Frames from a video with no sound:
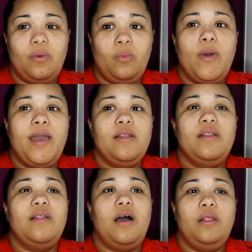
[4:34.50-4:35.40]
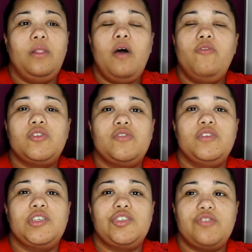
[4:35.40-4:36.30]
when a lot of us are
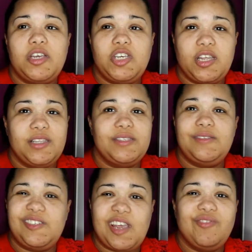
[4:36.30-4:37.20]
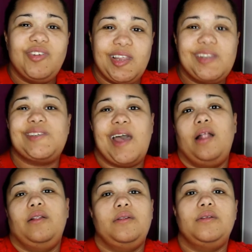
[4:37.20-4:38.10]
under stress, you can generally
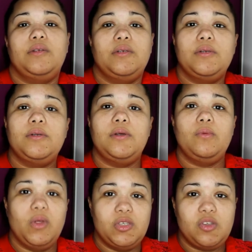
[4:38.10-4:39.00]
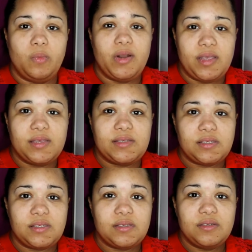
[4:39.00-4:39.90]
tell when somebody
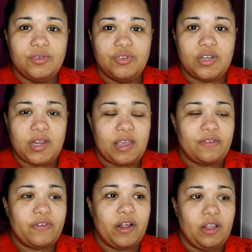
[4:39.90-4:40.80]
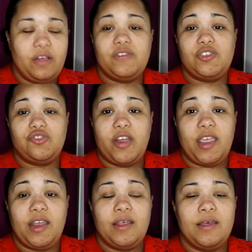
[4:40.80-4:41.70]
is underneath a lot of
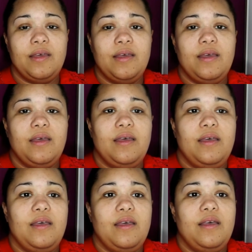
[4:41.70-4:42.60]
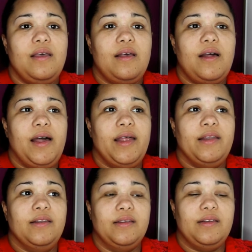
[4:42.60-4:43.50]
strain.
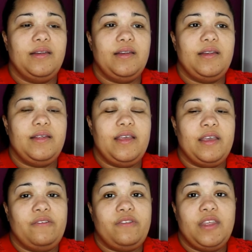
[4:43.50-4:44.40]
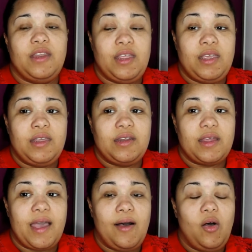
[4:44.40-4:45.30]
And if they need
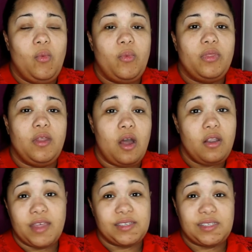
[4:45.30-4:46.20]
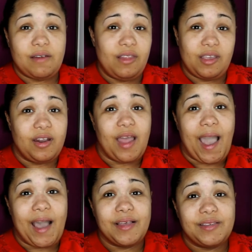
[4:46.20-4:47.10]
help, they're not necessarily going to
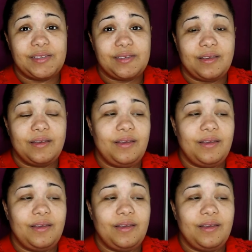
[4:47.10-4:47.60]
ask.